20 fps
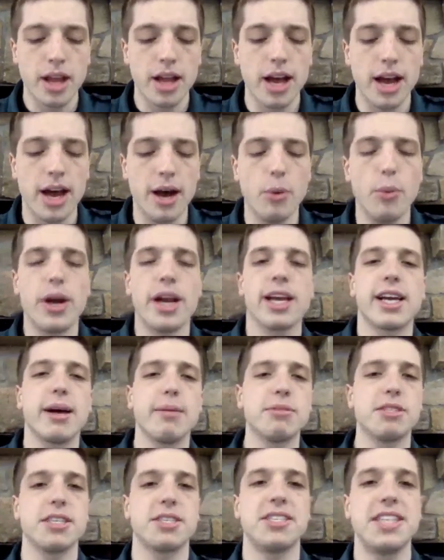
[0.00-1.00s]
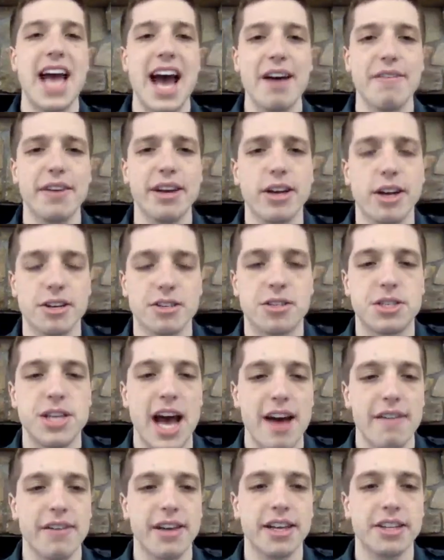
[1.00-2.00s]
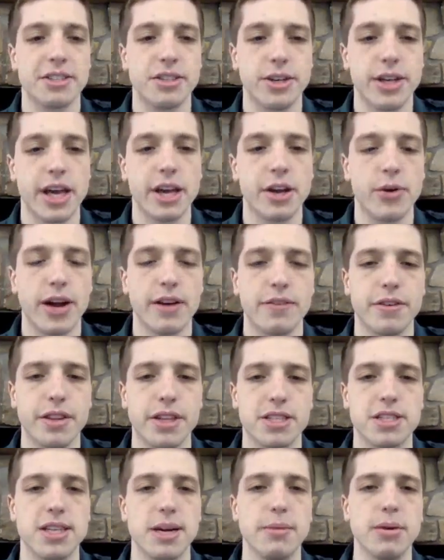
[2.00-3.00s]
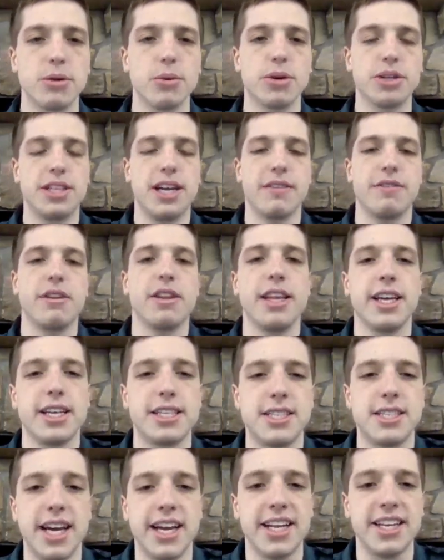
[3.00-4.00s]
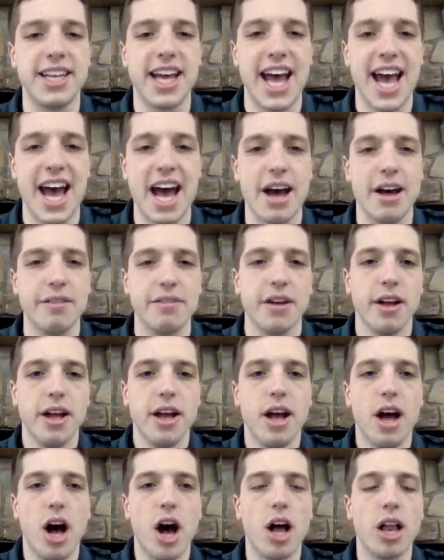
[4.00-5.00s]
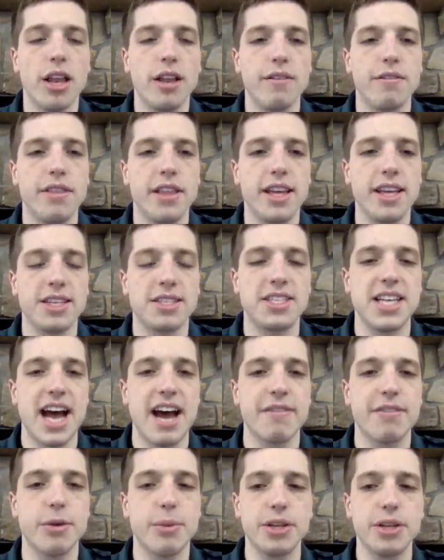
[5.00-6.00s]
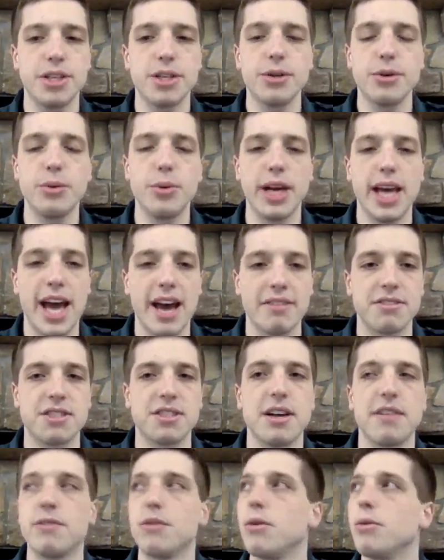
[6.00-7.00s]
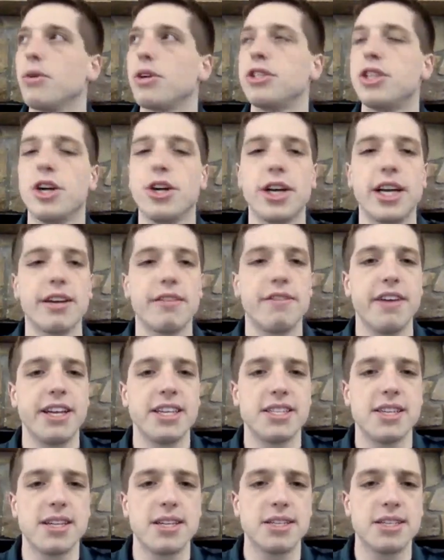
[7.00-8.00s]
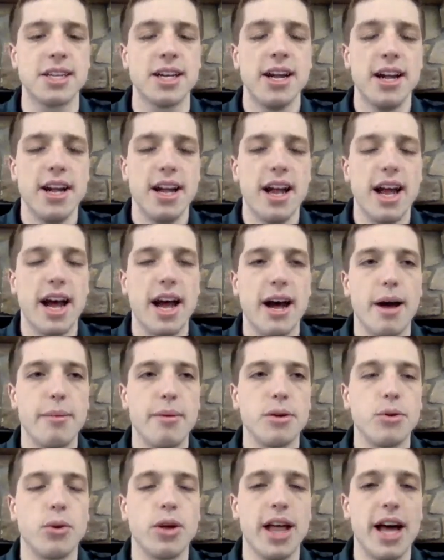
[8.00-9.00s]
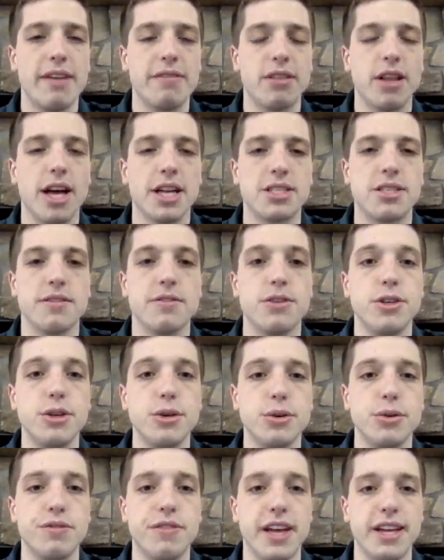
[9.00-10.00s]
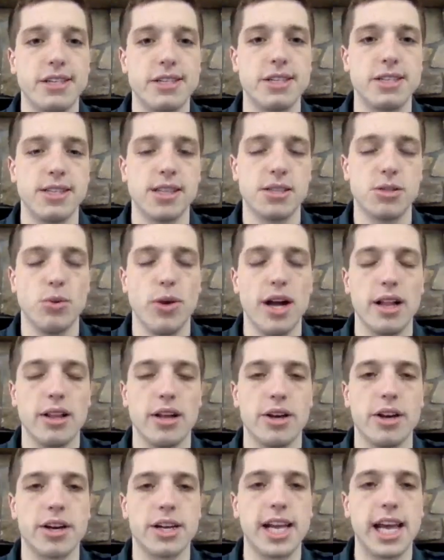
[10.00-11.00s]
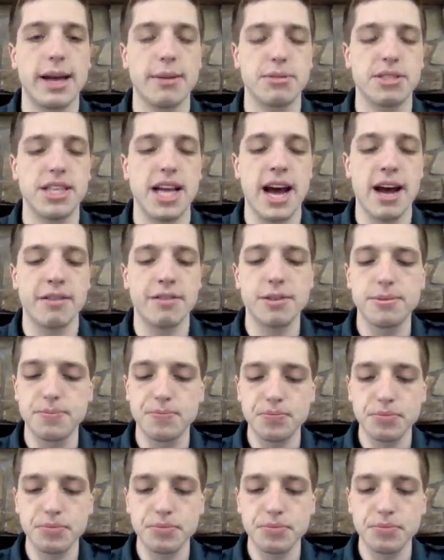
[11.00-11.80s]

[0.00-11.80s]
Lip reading: When it comes to staffing, our staffing is looking great for this summer. We're definitely excited to have all of the staff that we do. We have several returning faces, and we'll have lots of new faces as well on our camp staff.